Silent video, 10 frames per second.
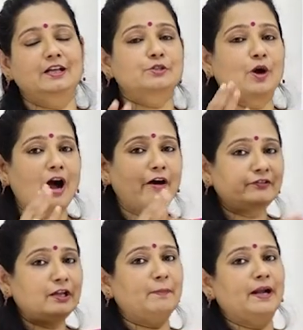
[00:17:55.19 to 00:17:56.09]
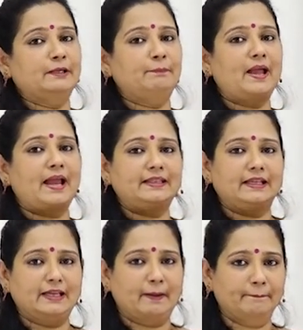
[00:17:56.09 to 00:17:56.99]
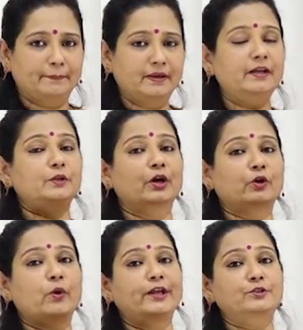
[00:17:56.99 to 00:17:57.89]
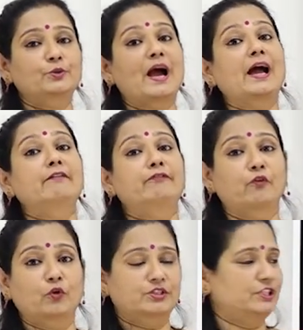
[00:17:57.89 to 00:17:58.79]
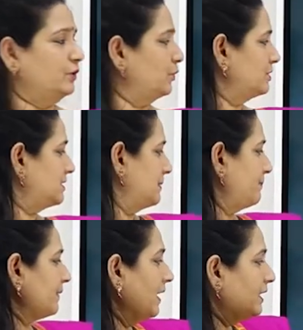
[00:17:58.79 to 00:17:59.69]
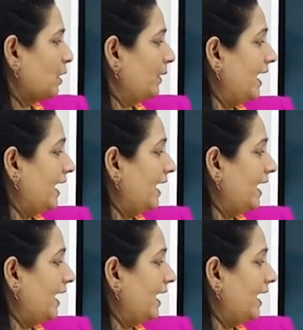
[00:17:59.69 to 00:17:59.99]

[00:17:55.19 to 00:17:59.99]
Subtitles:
So, after multiplying the number, you are going to add 4 zeros. Now,